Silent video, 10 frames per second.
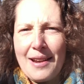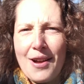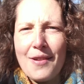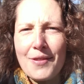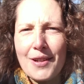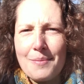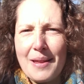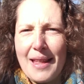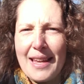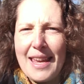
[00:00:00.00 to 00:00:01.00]
an offer could
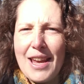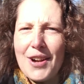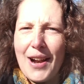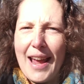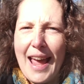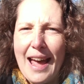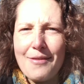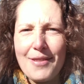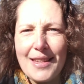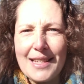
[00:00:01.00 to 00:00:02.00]
be like, here, I
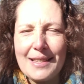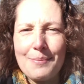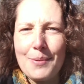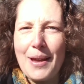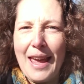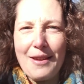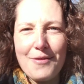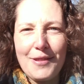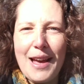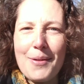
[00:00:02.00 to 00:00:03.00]
have this bouquet of
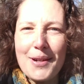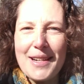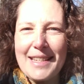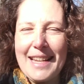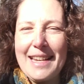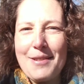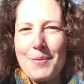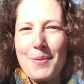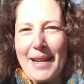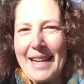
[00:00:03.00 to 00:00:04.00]
flowers, and you
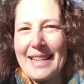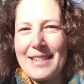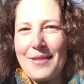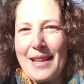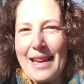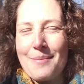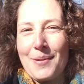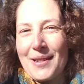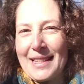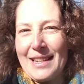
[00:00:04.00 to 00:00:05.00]
would bring it to the
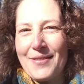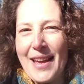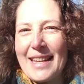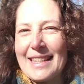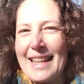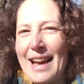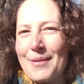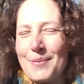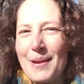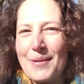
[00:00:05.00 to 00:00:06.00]
in-person event and that
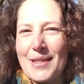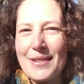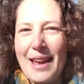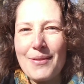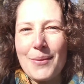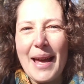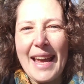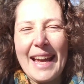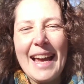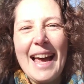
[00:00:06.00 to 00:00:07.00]
would be what you gave
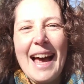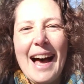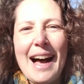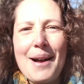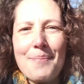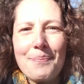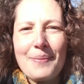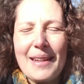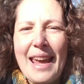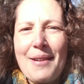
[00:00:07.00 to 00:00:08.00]
away.
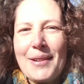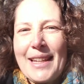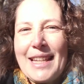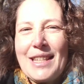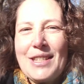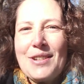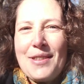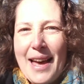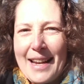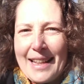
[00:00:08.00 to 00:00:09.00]
Can't really do
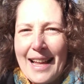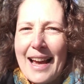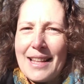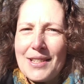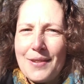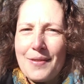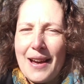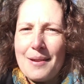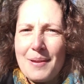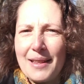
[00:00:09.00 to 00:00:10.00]
that online, so we've
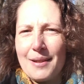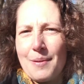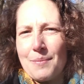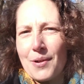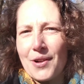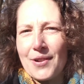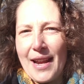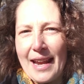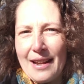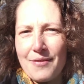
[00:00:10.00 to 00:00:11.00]
got to be a little bit more
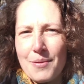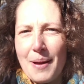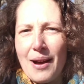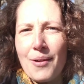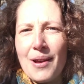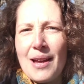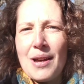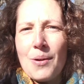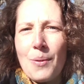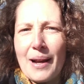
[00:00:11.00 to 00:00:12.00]
creative about
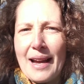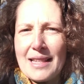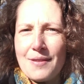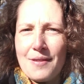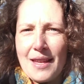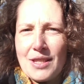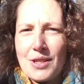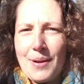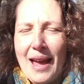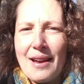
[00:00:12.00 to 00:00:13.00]
what kinds of things
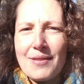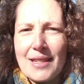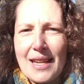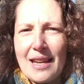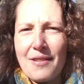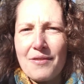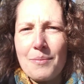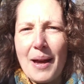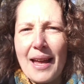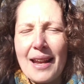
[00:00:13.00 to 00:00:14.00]
do we have to give.
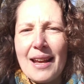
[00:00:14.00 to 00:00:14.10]
But